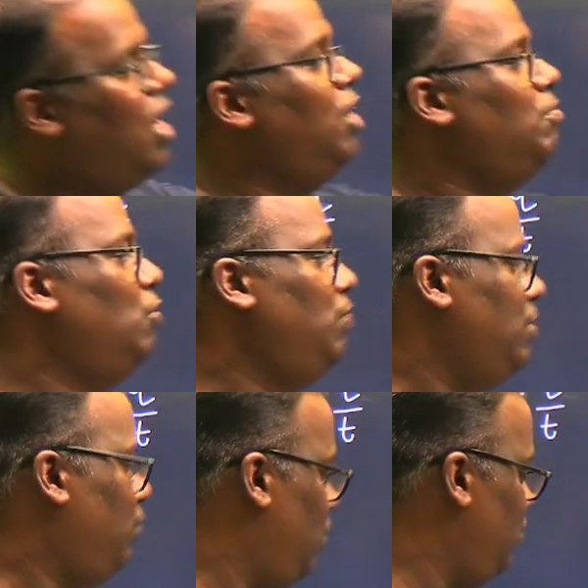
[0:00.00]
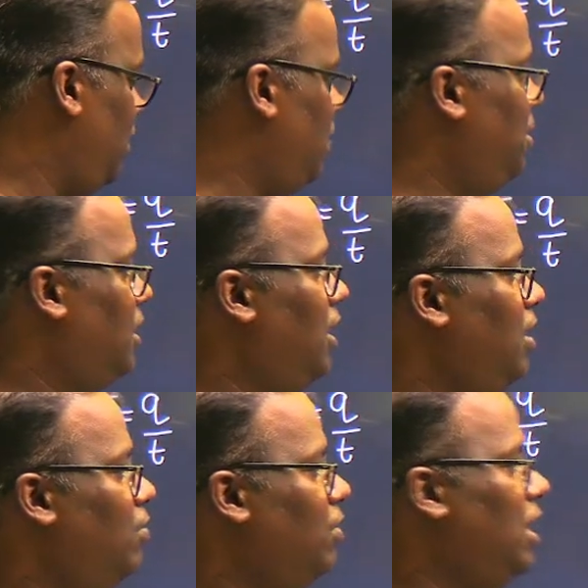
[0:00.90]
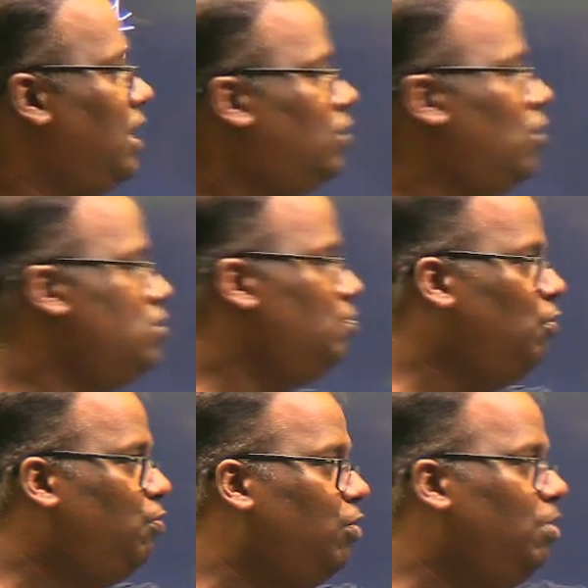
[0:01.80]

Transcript: moving from where, beta? Electrons move from